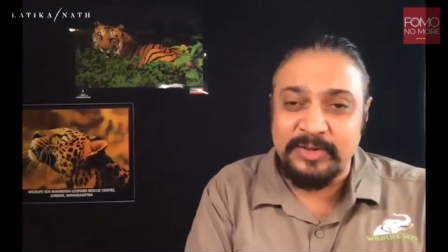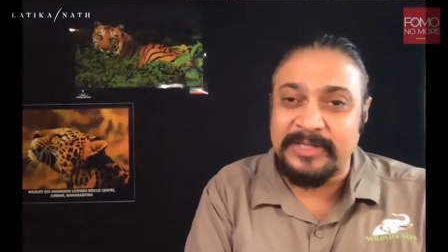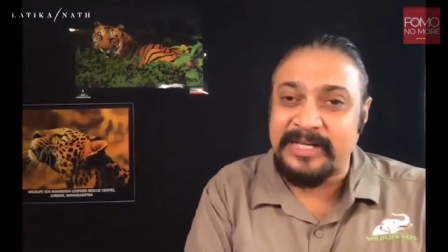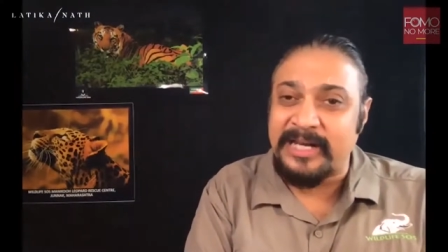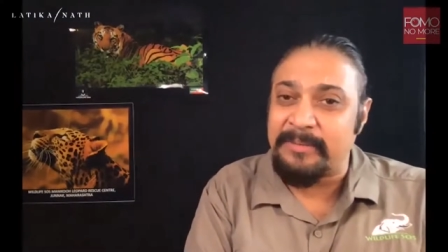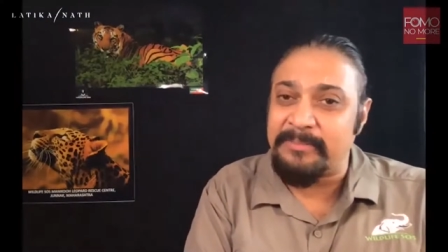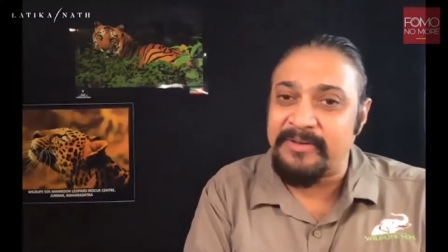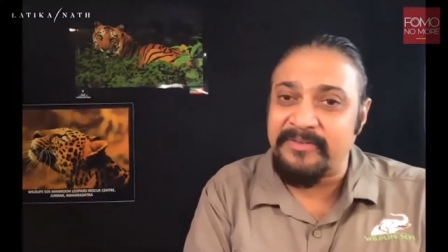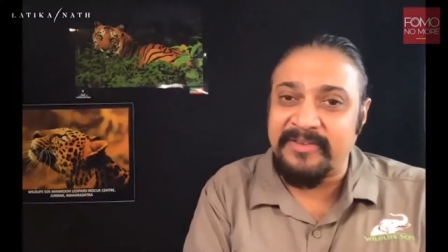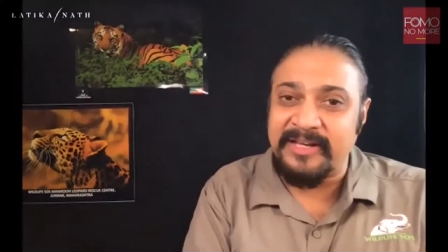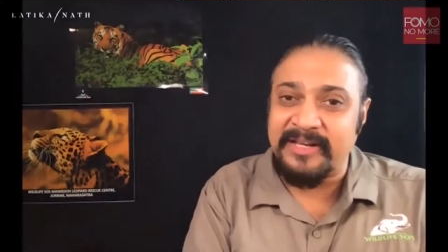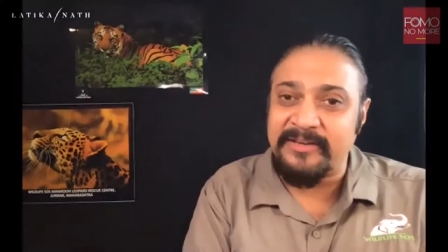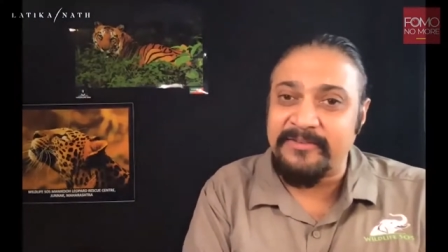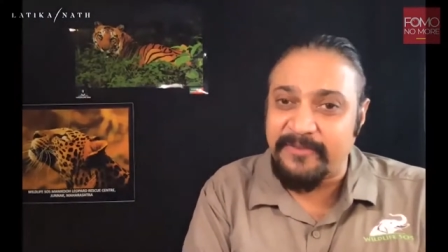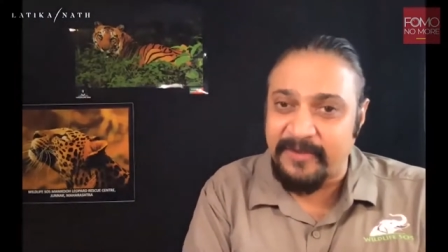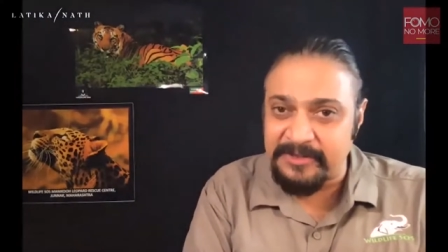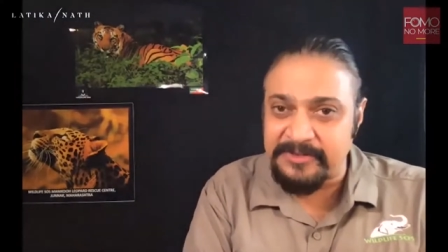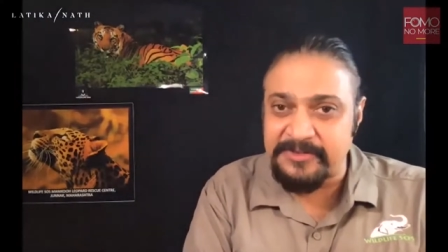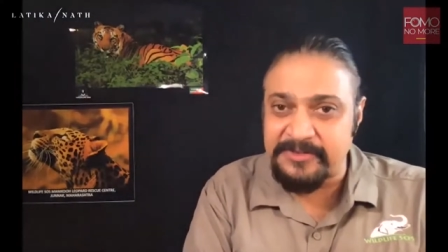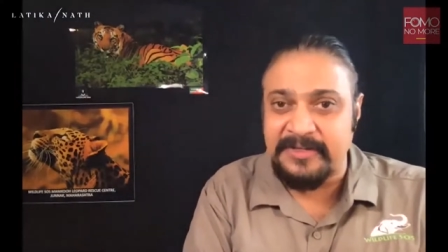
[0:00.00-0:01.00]
So it can be very
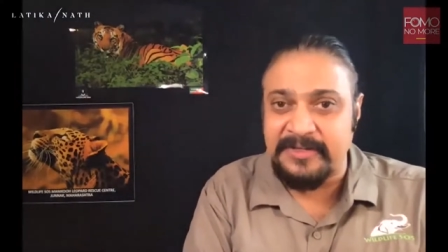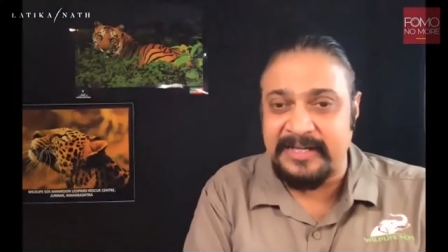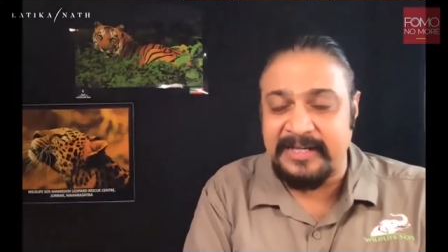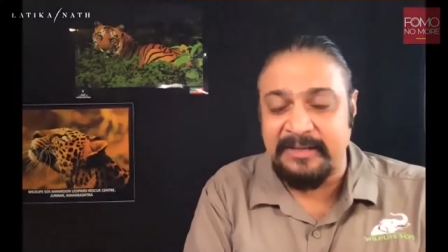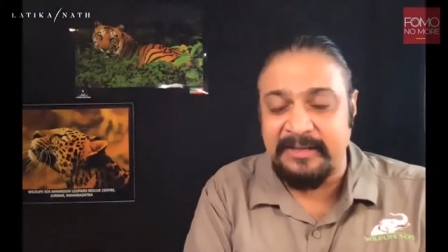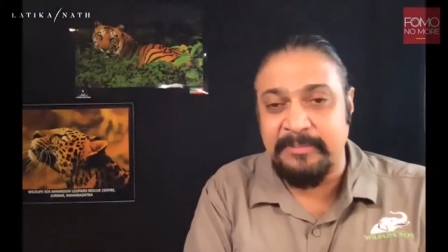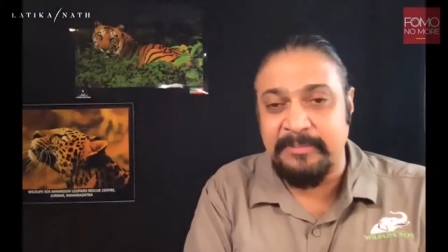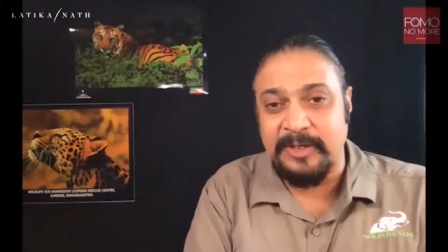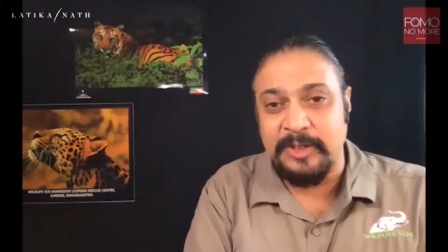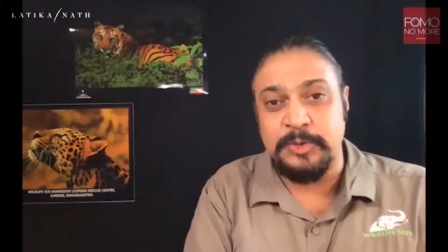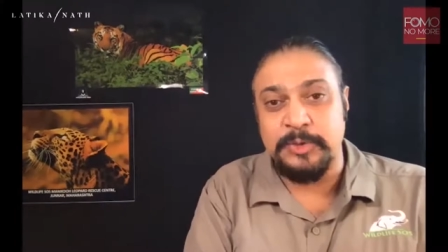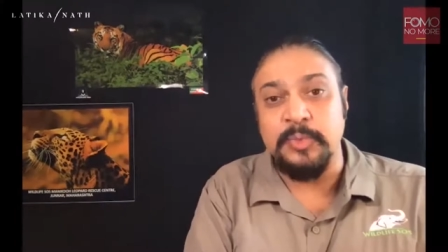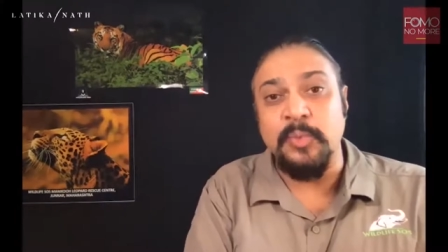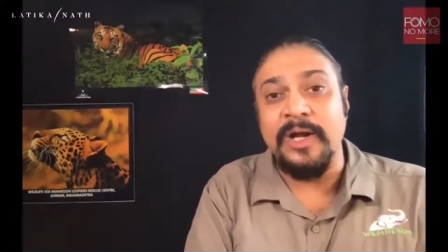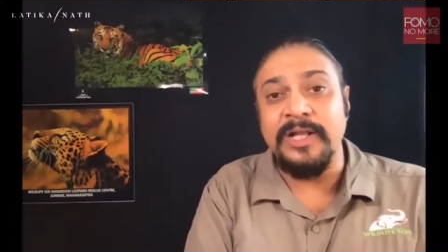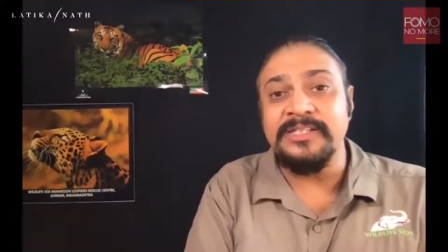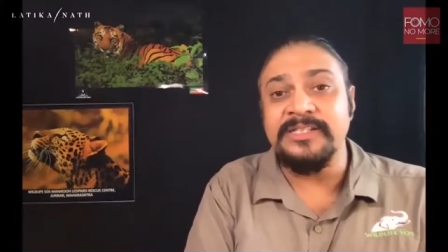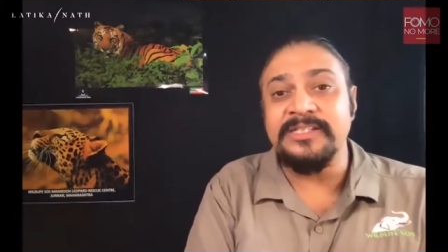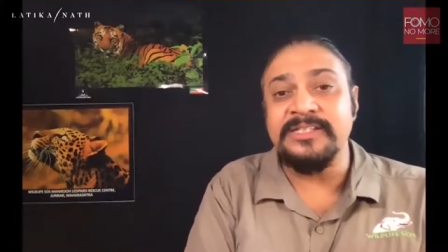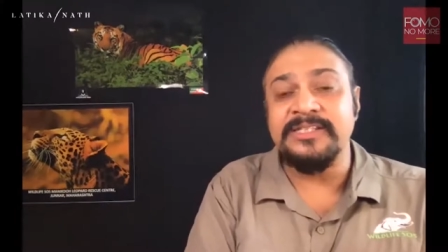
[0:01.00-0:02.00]
frustrating because
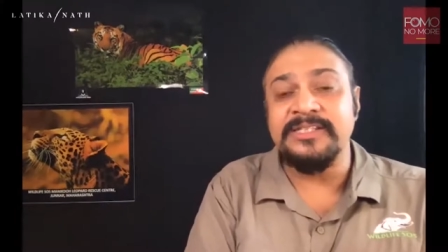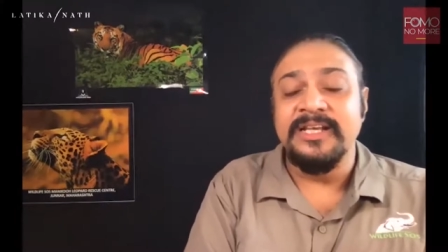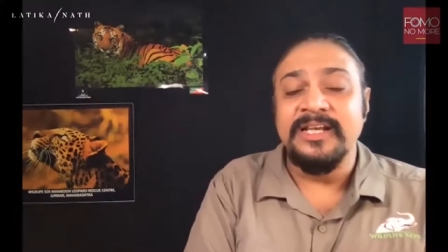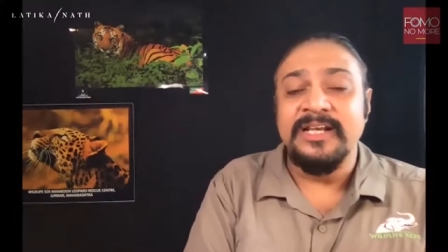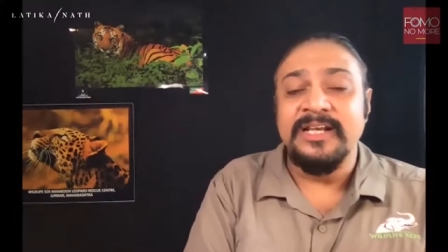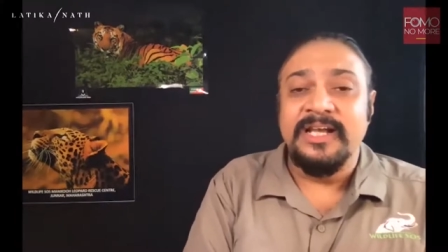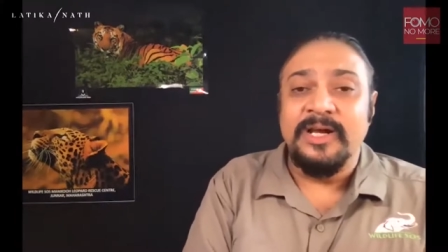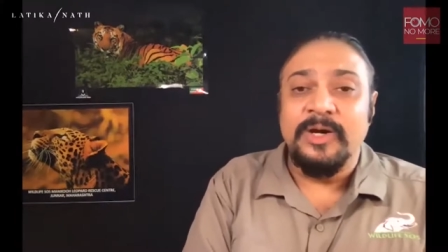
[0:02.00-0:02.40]
once